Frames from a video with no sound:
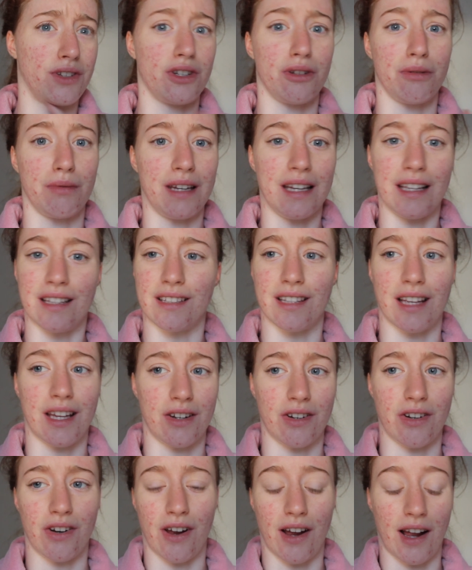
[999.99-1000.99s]
two weeks. I
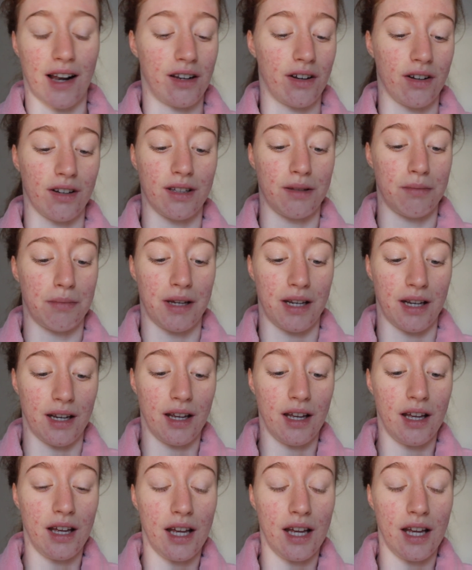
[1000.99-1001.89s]
don't know how long it's been.